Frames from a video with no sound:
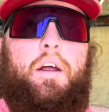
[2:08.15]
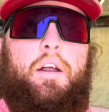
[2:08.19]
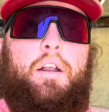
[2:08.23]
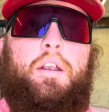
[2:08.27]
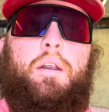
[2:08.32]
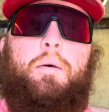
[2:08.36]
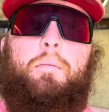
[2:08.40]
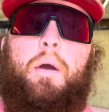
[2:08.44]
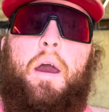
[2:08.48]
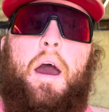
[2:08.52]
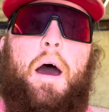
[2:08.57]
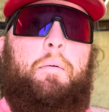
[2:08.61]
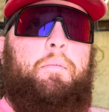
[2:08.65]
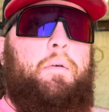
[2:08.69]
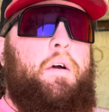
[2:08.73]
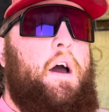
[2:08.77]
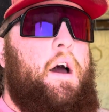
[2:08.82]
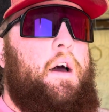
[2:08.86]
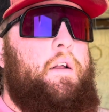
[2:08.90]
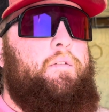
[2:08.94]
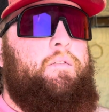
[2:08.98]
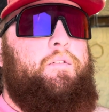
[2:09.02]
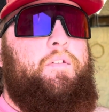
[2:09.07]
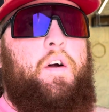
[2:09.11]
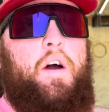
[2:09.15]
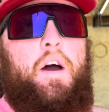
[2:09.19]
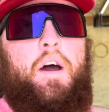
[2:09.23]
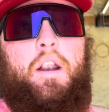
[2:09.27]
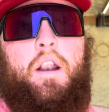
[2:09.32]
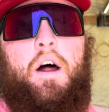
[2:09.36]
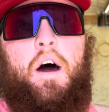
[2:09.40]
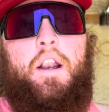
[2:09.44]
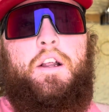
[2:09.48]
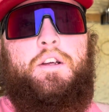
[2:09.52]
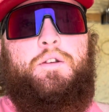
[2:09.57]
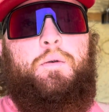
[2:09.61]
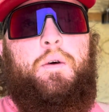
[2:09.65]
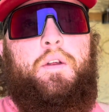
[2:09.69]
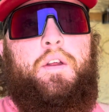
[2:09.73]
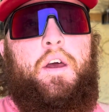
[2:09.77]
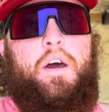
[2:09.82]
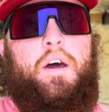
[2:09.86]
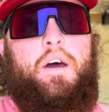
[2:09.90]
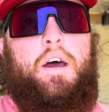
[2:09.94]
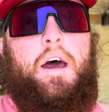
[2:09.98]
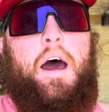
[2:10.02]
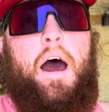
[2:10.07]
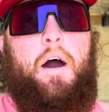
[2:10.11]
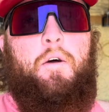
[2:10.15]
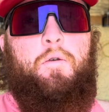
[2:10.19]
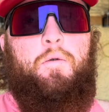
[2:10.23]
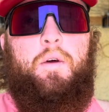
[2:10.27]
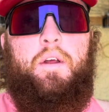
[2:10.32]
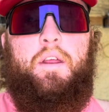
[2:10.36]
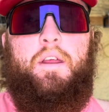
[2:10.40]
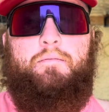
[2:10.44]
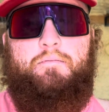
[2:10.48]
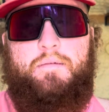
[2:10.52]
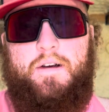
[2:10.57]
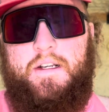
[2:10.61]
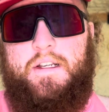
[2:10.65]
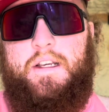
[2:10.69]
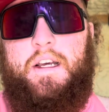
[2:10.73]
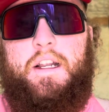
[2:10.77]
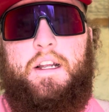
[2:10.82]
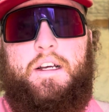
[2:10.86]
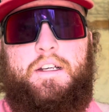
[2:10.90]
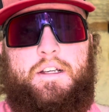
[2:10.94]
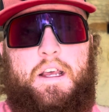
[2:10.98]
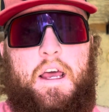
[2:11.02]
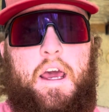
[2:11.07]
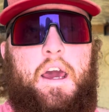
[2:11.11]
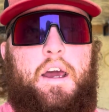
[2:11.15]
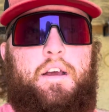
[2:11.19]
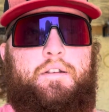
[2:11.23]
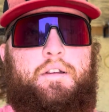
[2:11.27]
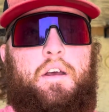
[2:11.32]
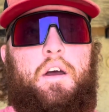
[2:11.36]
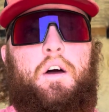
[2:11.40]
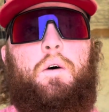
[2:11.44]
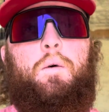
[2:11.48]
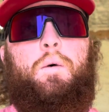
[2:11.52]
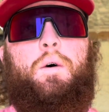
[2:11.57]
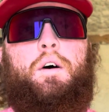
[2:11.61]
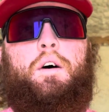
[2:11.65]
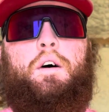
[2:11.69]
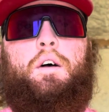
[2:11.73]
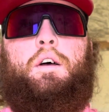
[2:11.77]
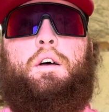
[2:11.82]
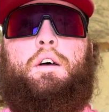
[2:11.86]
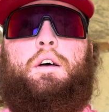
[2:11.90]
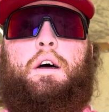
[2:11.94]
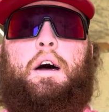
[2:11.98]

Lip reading: to be upcut in front and honest with you, I really miss it as a single wheel.